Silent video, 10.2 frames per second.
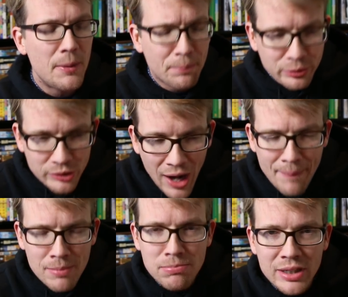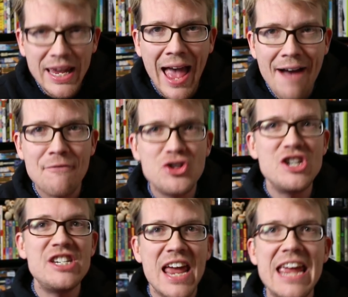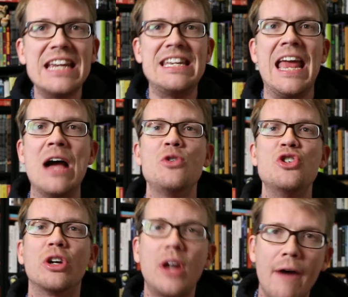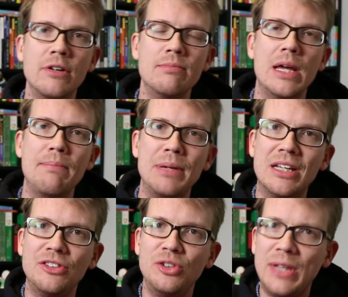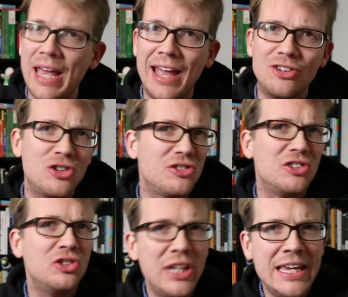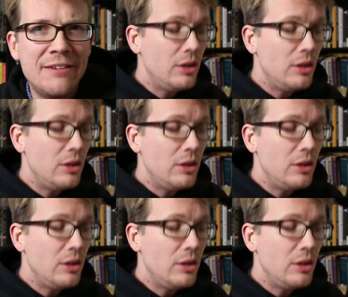you probably have to take down your government because you can't just leave,